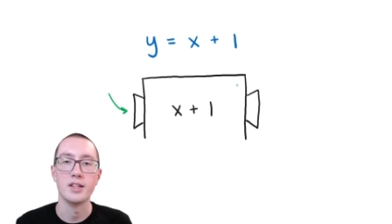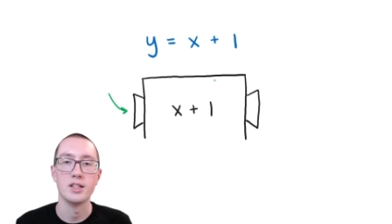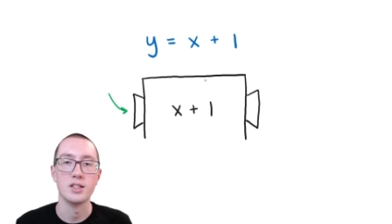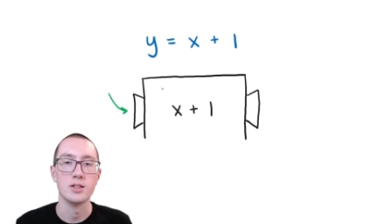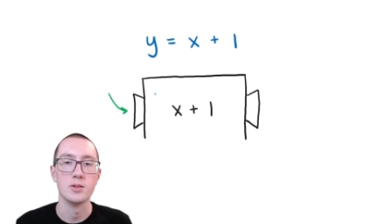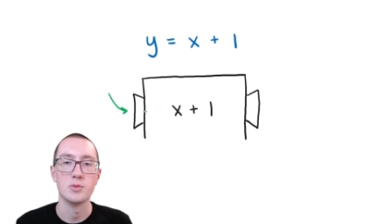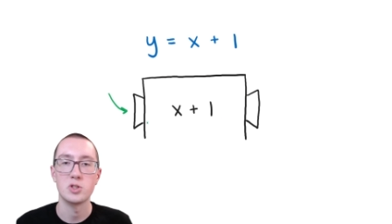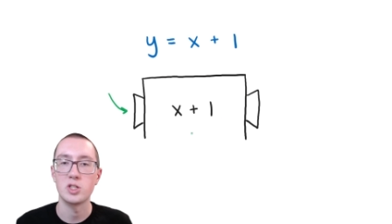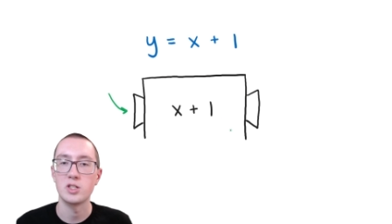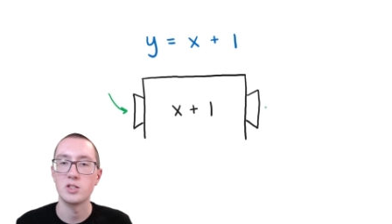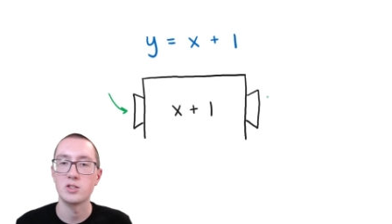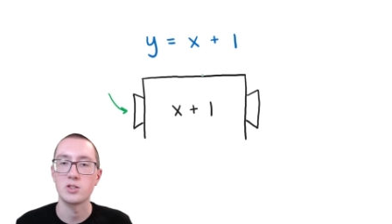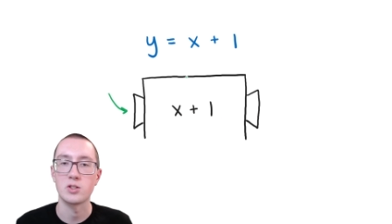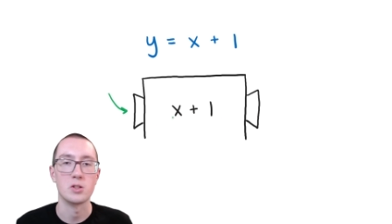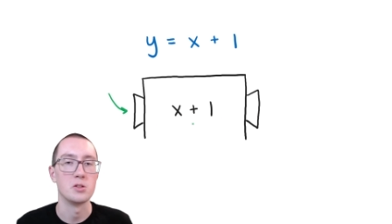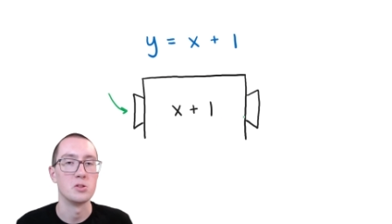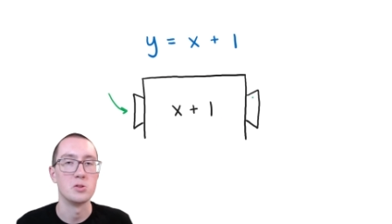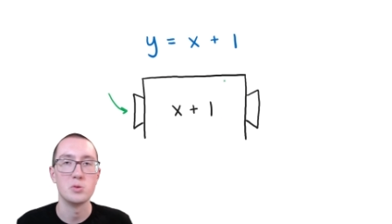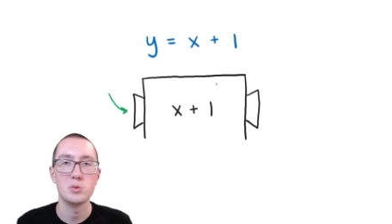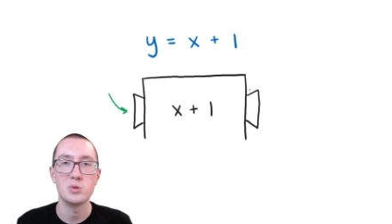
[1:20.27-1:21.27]
and then the machine's
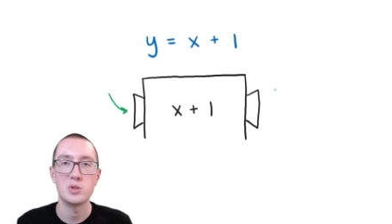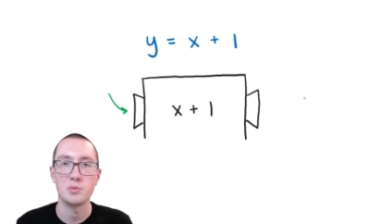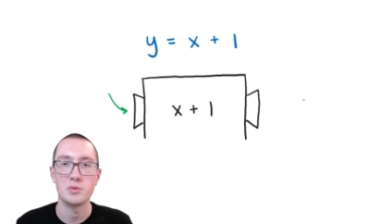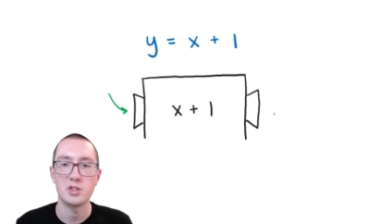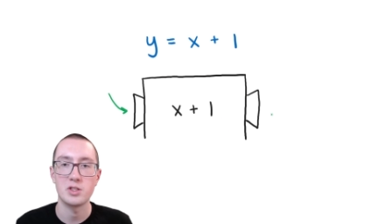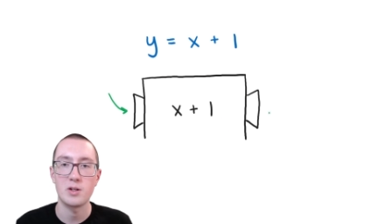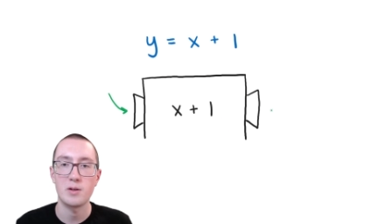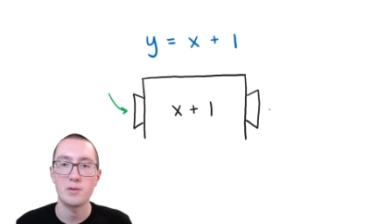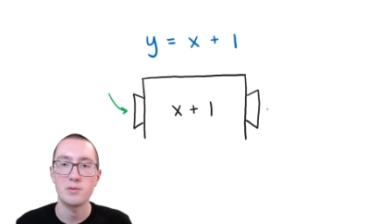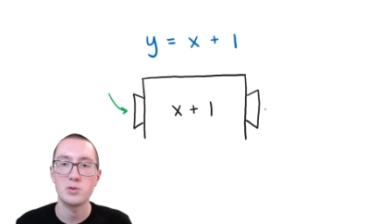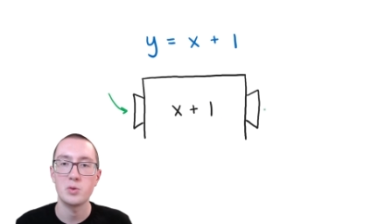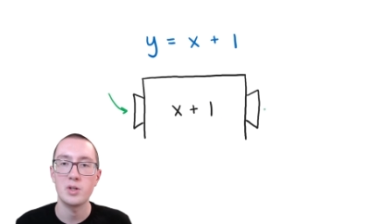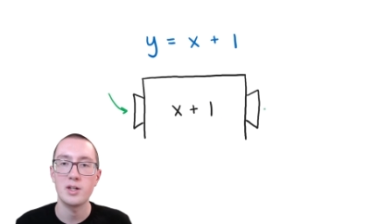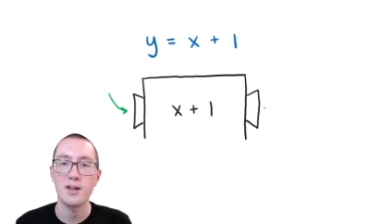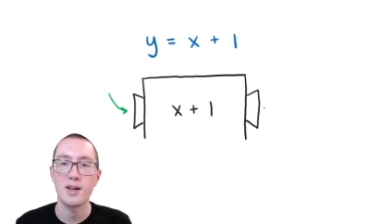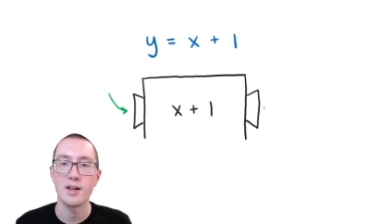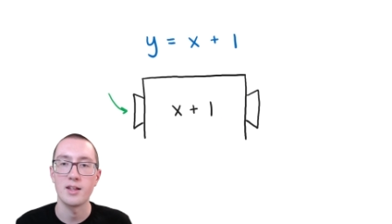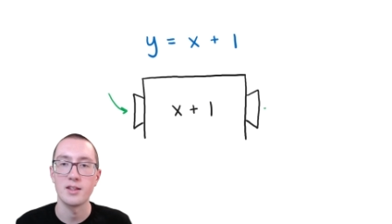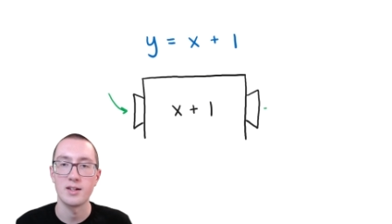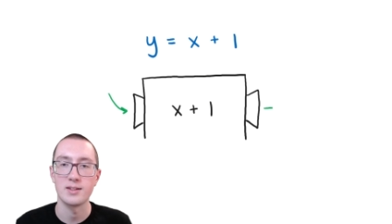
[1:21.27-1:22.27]
going to do some stuff to
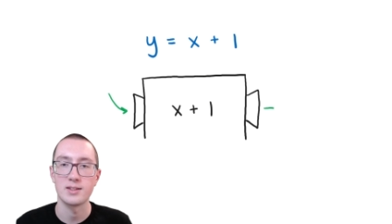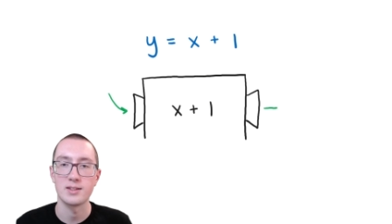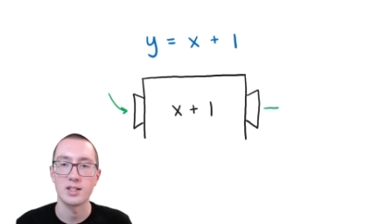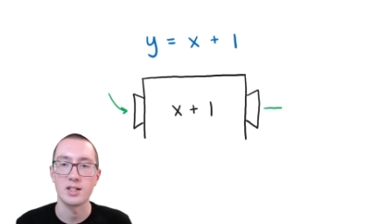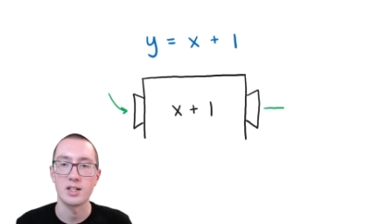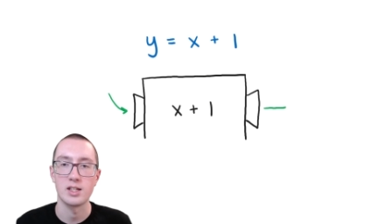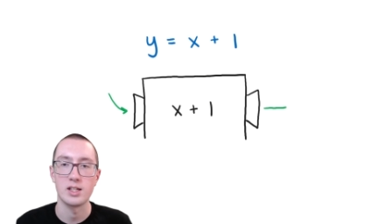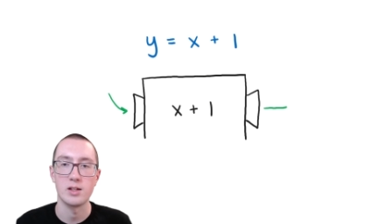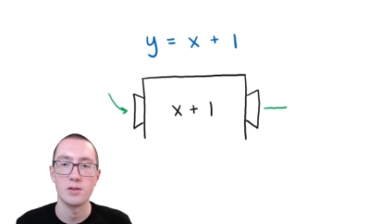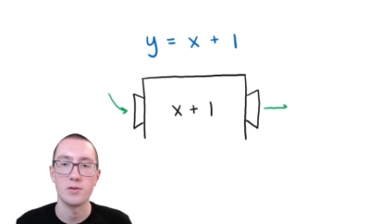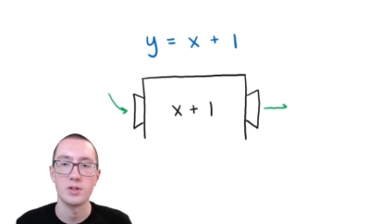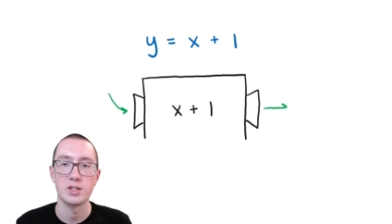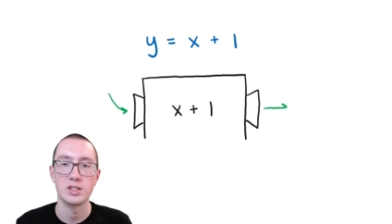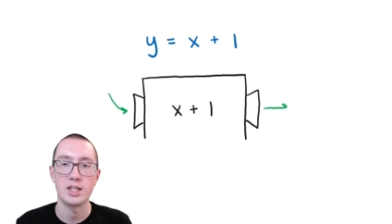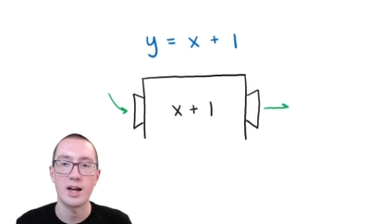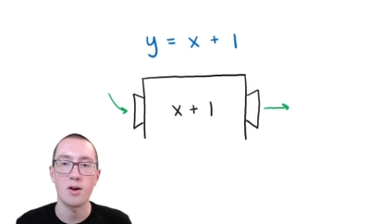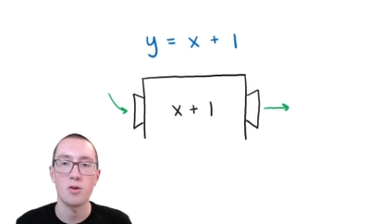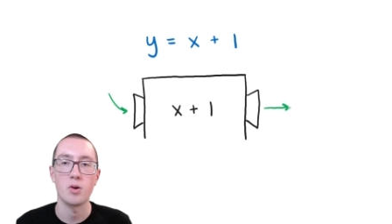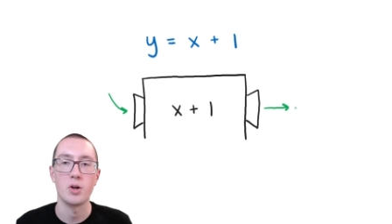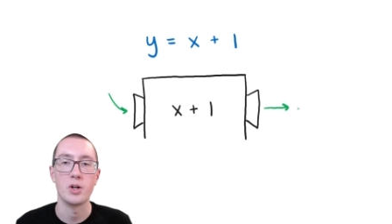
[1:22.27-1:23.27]
it, and then it's going to give us
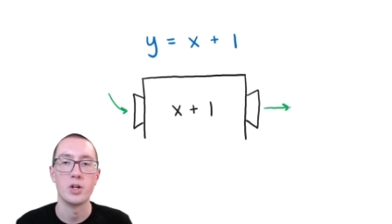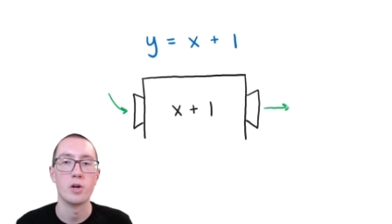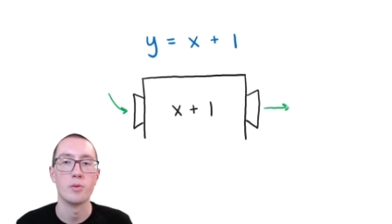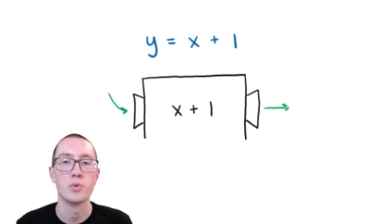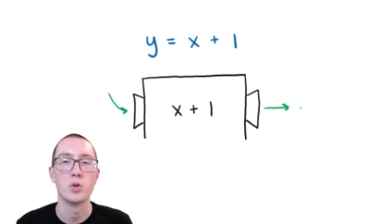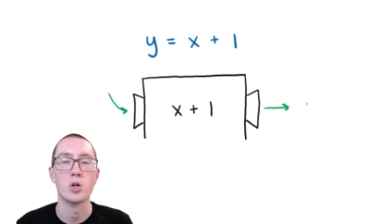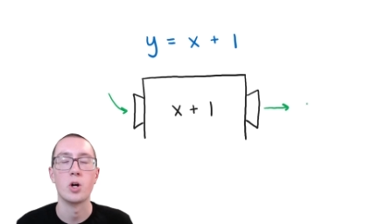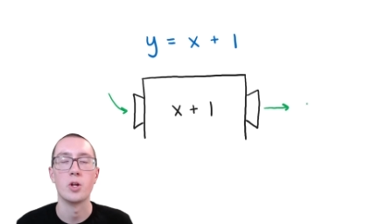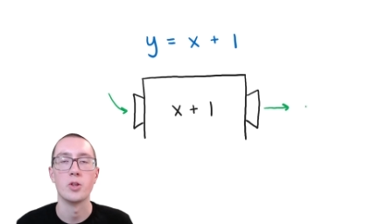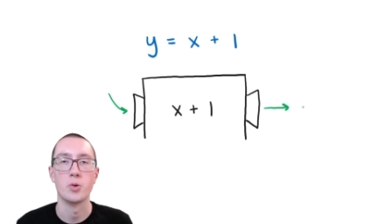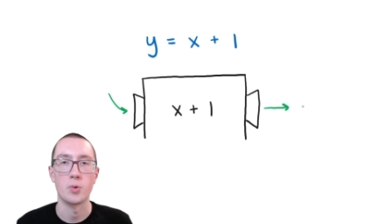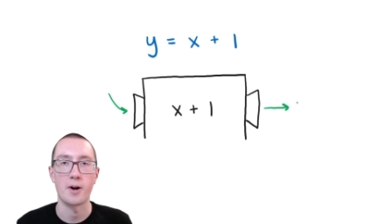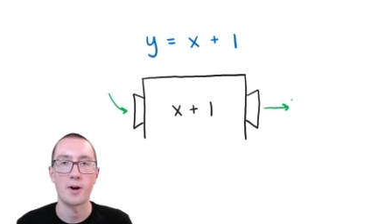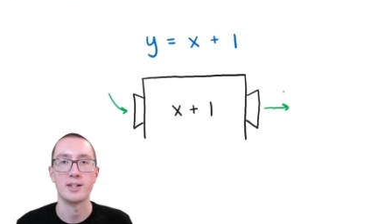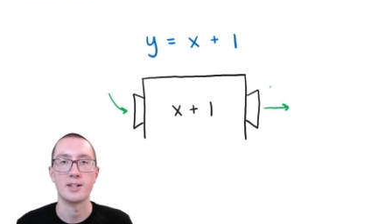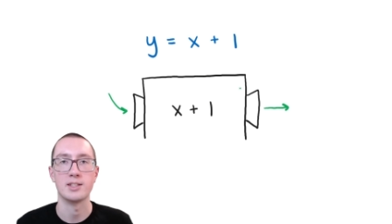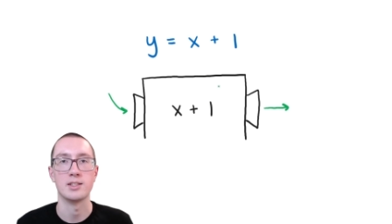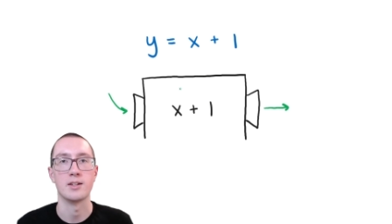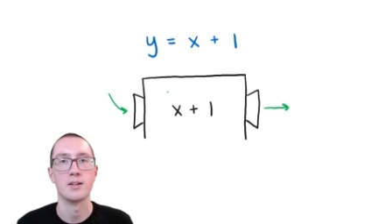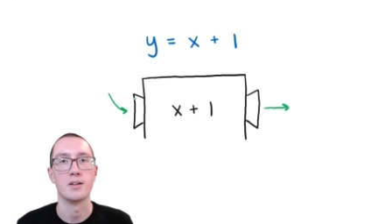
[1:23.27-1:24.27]
out a number on the
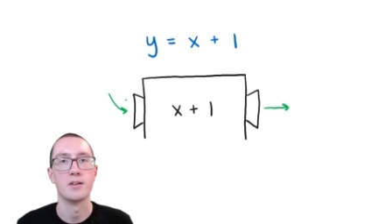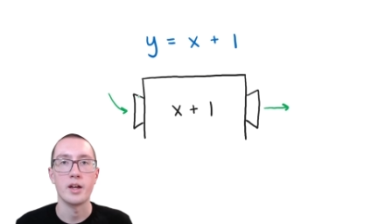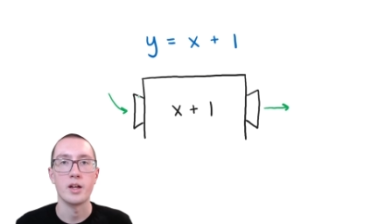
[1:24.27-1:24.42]
right side.